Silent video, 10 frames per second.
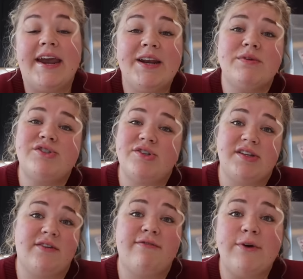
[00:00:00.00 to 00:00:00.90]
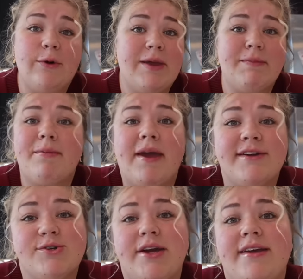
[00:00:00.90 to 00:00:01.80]
And it was just on food in my
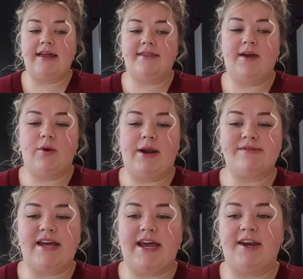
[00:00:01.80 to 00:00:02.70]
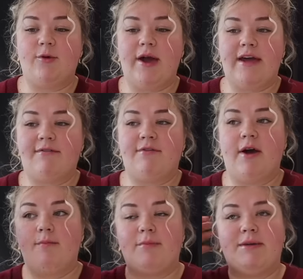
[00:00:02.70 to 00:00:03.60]
pantry. I think what I'm taking away
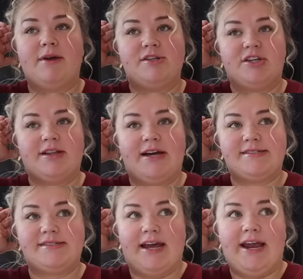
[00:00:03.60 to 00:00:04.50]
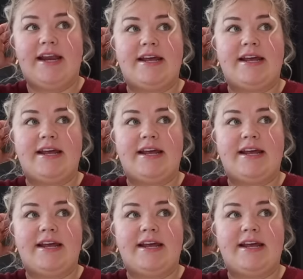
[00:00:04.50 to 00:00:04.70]
from me binging last night